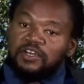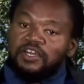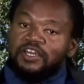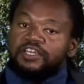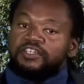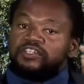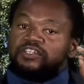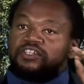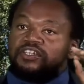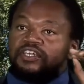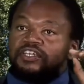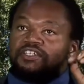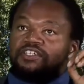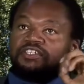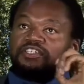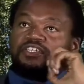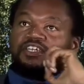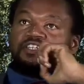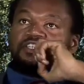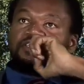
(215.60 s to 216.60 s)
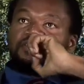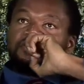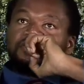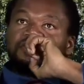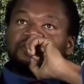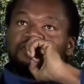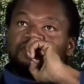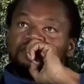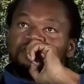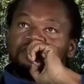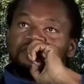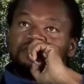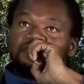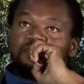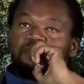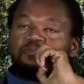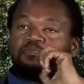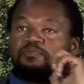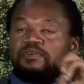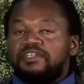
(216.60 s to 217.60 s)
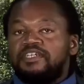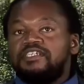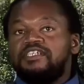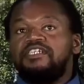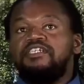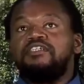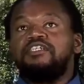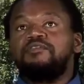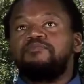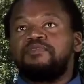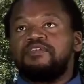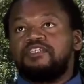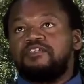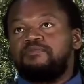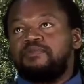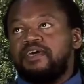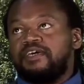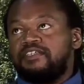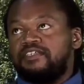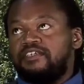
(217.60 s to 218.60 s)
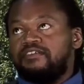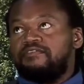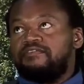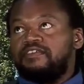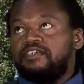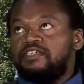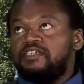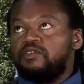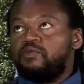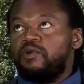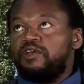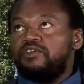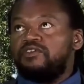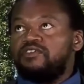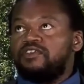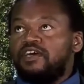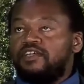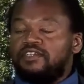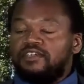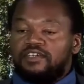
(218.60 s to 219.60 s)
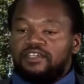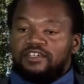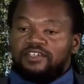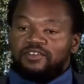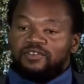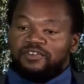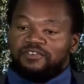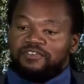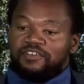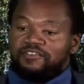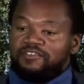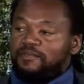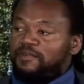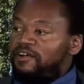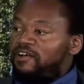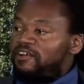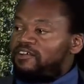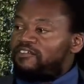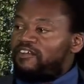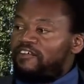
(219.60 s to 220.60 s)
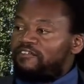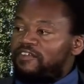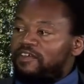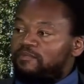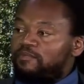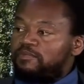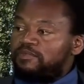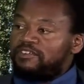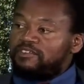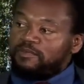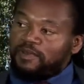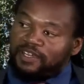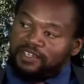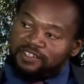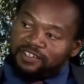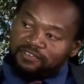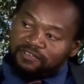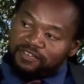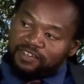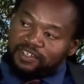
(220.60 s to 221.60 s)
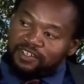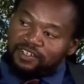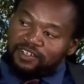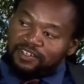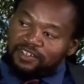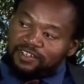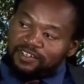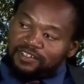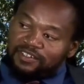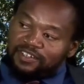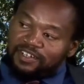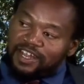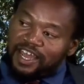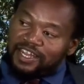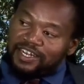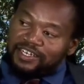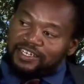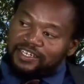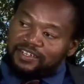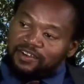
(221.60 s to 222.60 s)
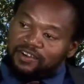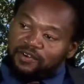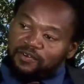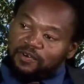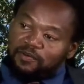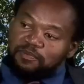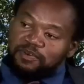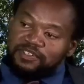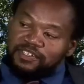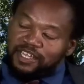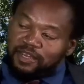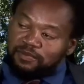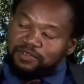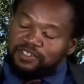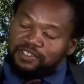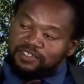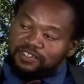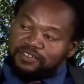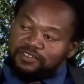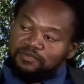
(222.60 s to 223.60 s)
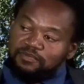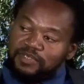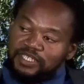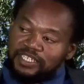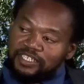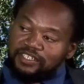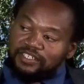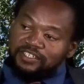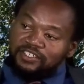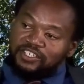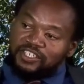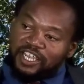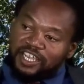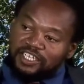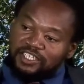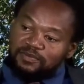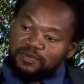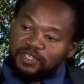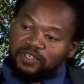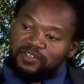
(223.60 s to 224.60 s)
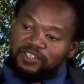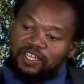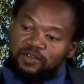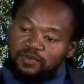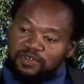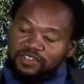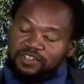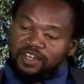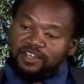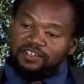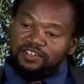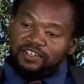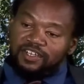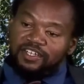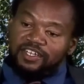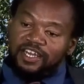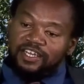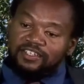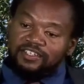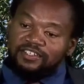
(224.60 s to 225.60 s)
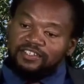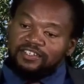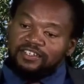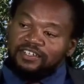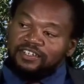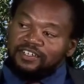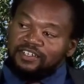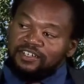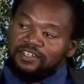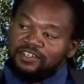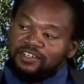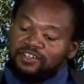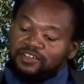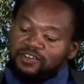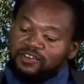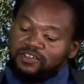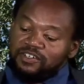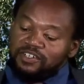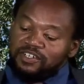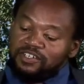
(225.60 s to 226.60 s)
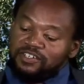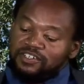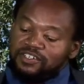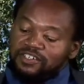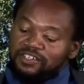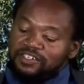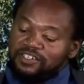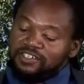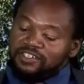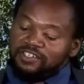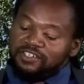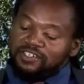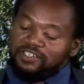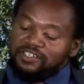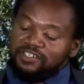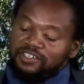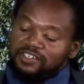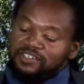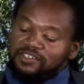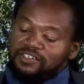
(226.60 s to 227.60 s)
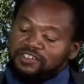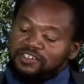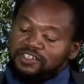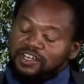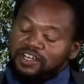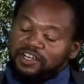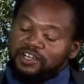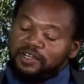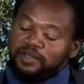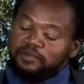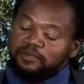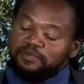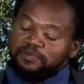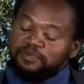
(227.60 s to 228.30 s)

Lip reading: To put this into perspective is when you start looking at the universe from a holographic perspective, our perceptions begin to change, because then we start looking at, is this a